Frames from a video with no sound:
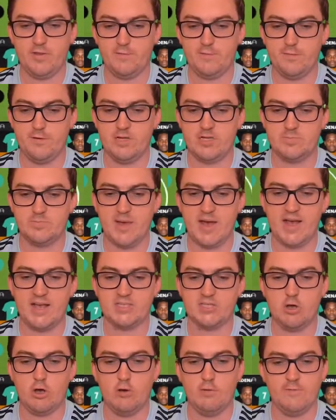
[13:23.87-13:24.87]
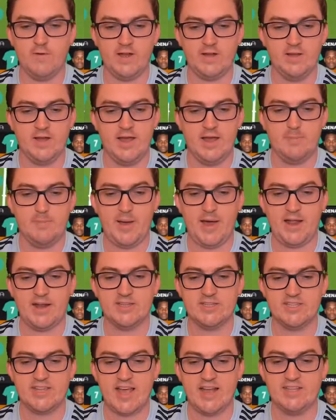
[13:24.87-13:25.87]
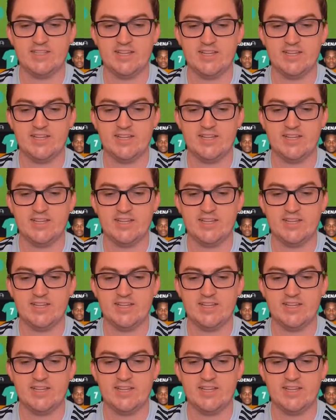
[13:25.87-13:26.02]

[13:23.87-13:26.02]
The first pass off it, Partyzan